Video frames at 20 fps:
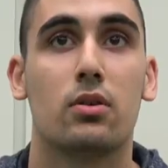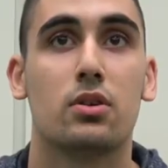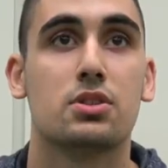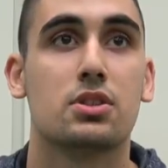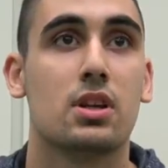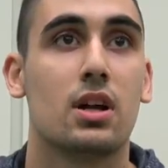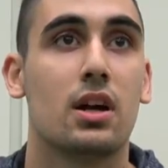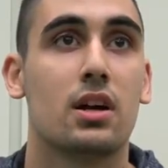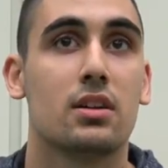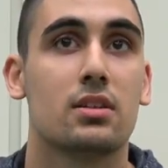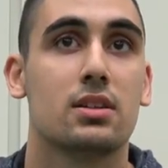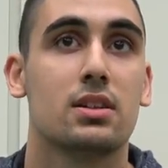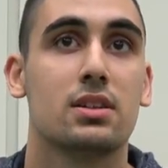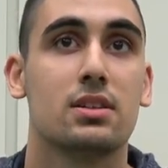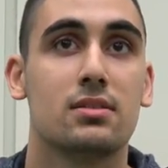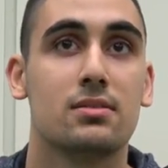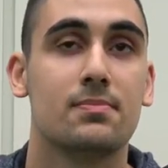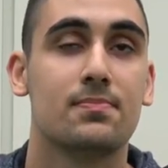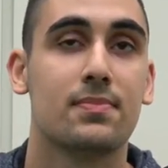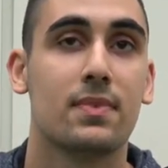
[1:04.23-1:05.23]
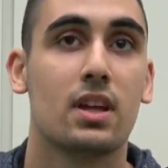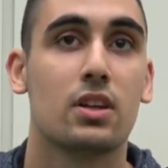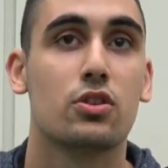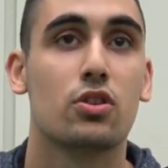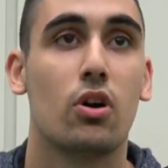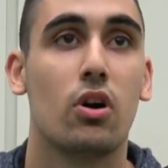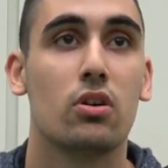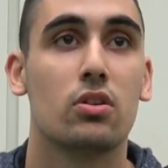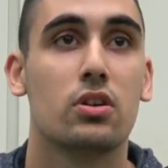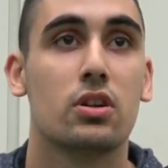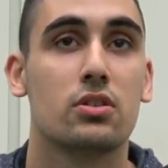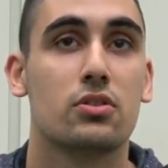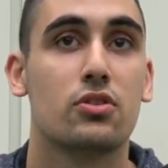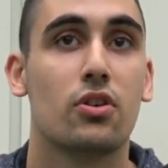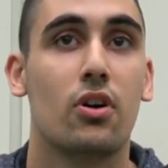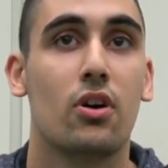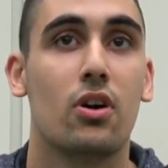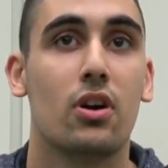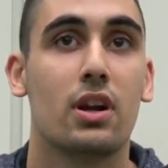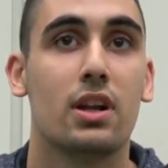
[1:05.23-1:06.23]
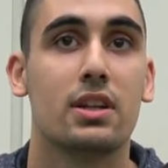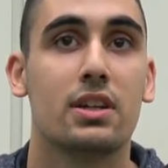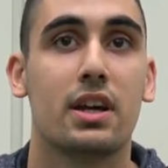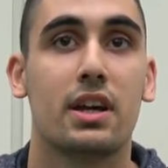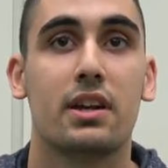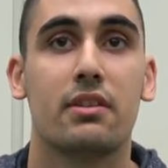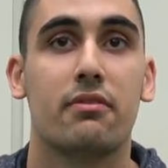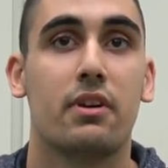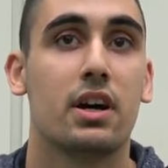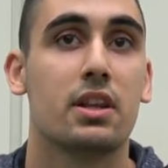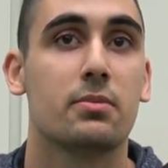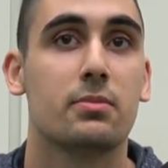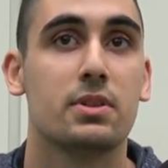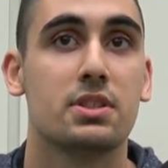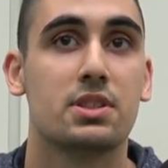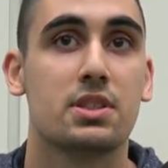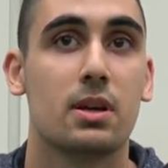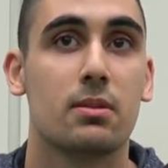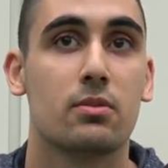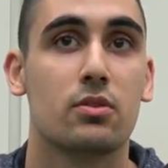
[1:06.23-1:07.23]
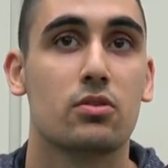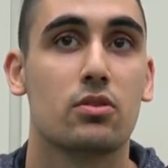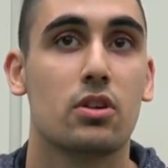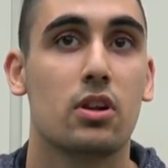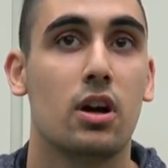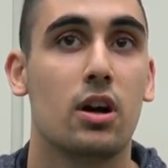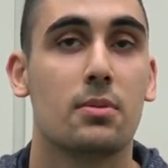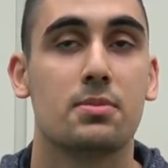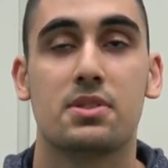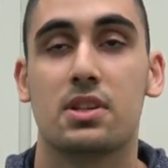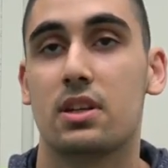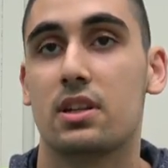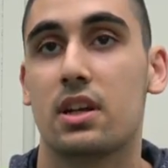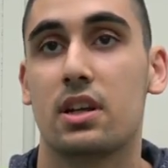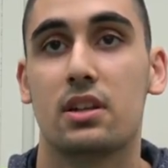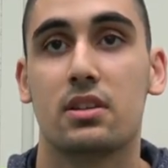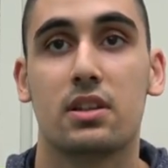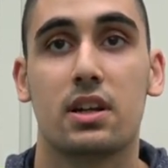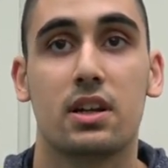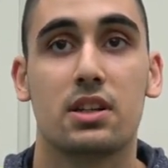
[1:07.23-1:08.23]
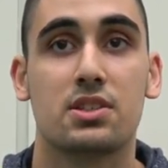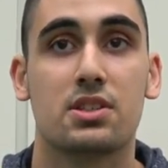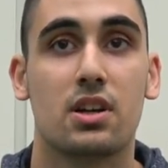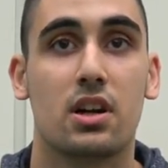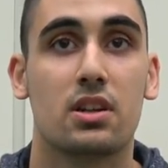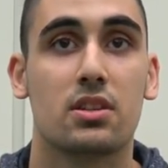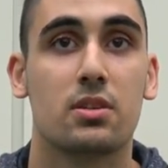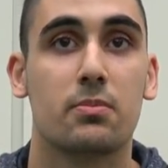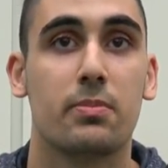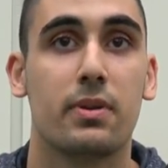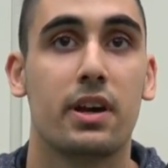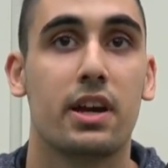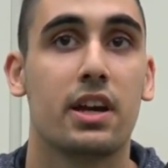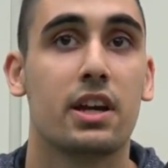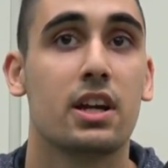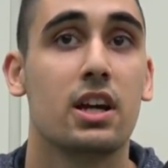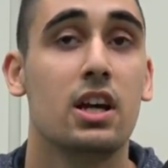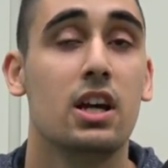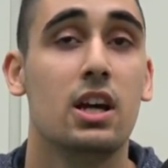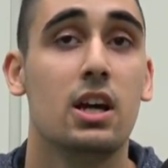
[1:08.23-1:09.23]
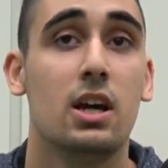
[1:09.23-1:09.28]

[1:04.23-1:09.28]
was like tall, tall and they invited me in some good clubs and they, then I started playing.